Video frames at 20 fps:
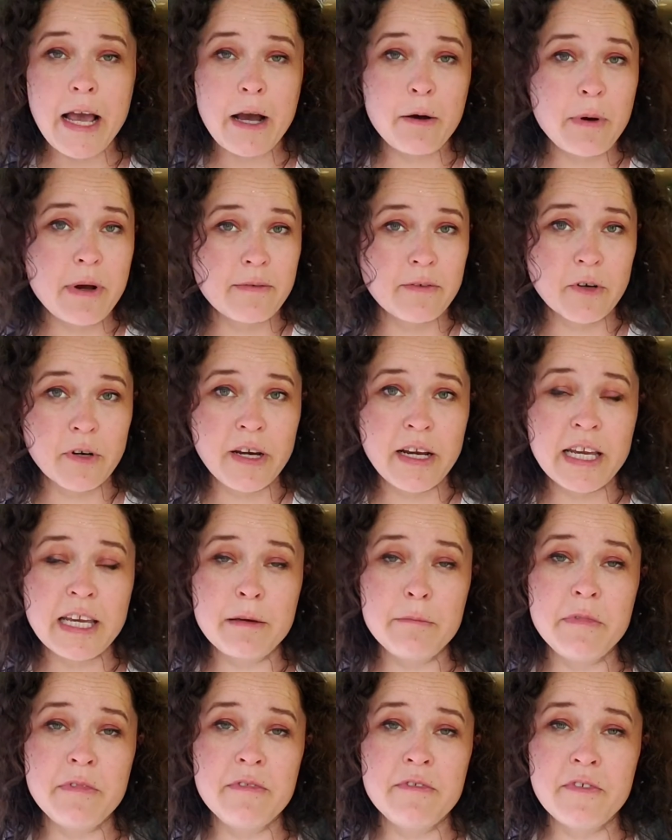However, it
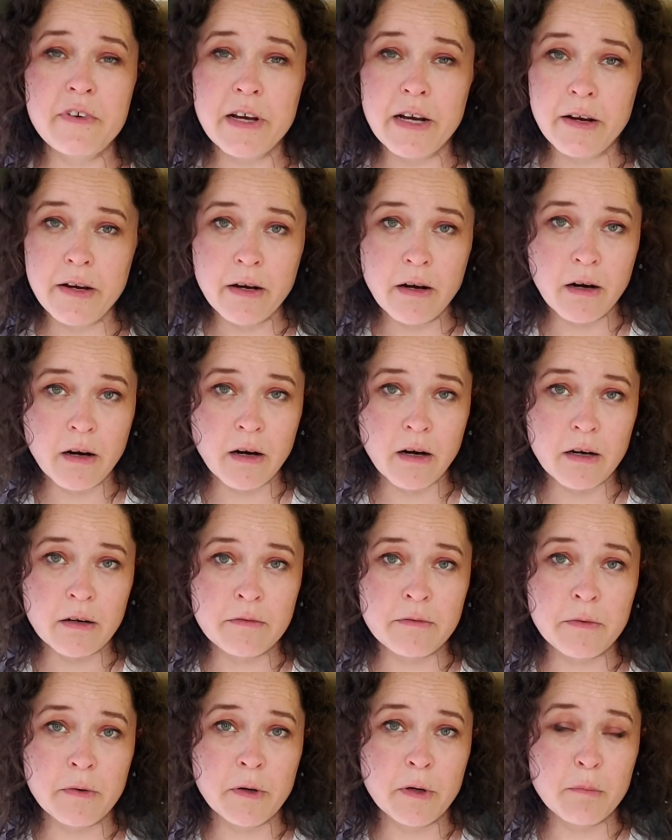can be very hard
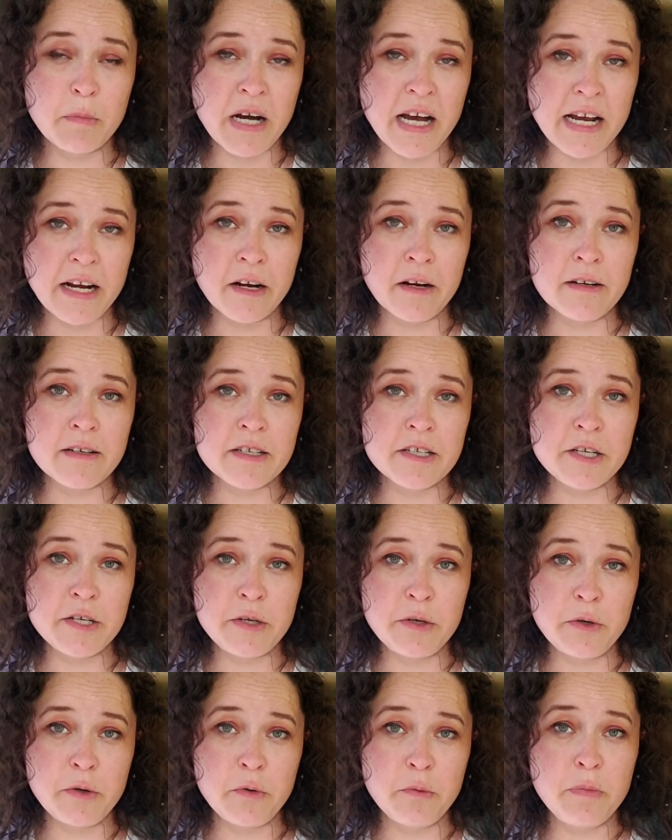for a buyer
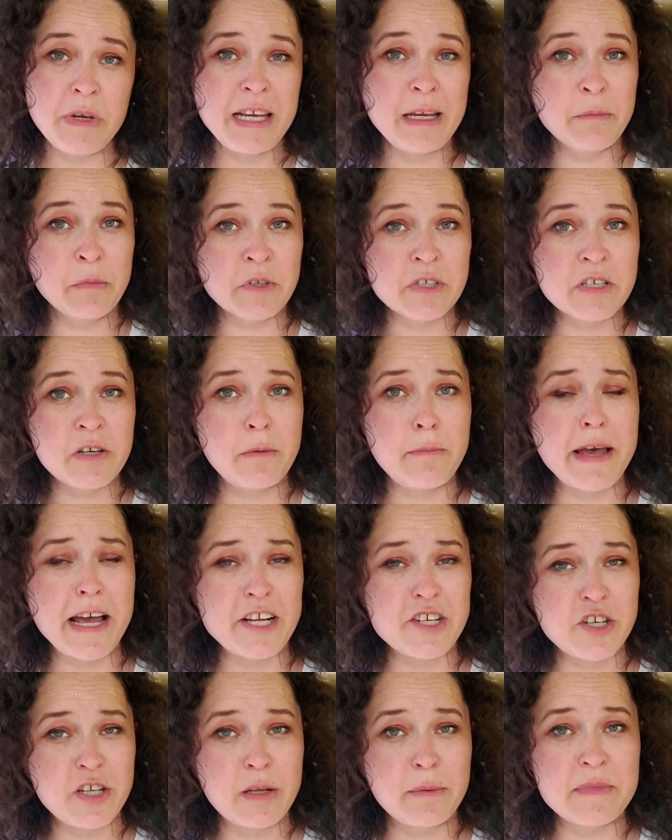to be able to
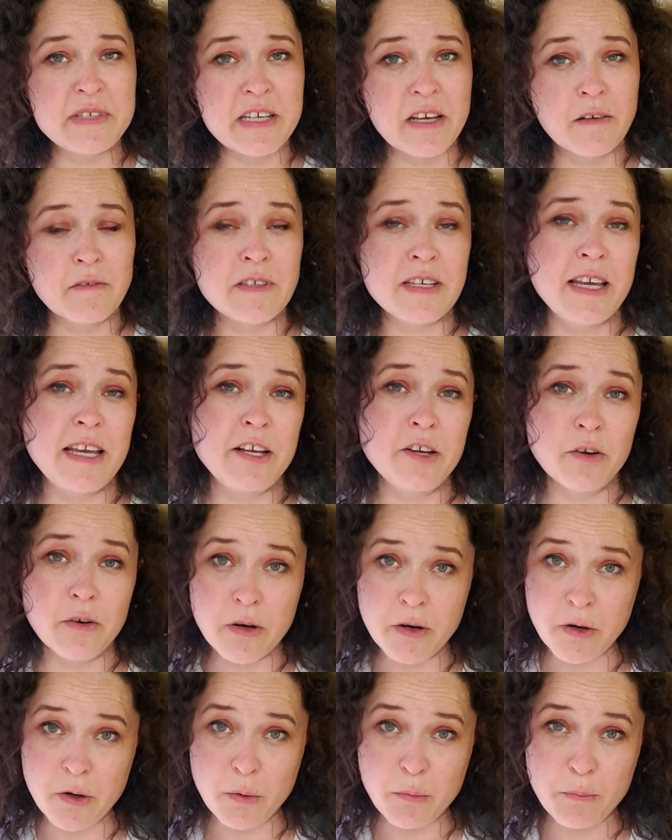imagine themselves in your
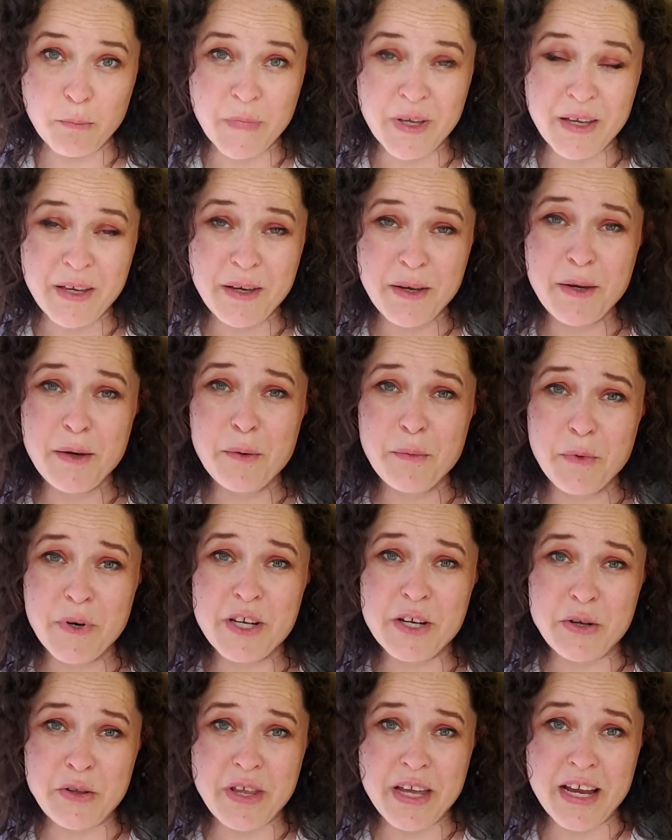home when you're